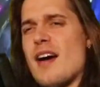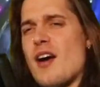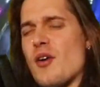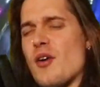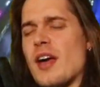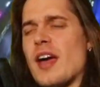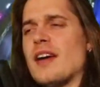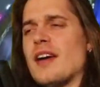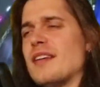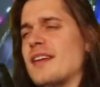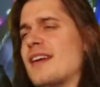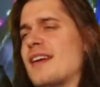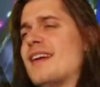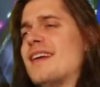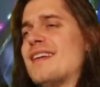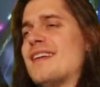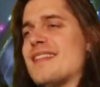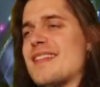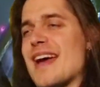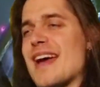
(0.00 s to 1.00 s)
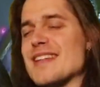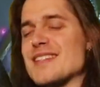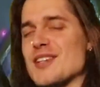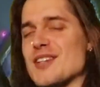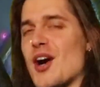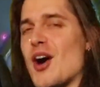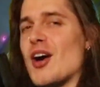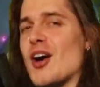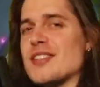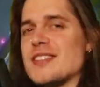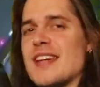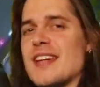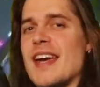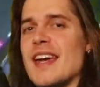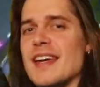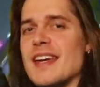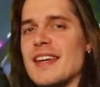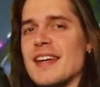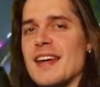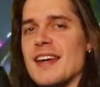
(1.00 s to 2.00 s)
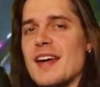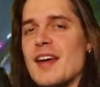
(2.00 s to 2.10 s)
okay, that's a hot take.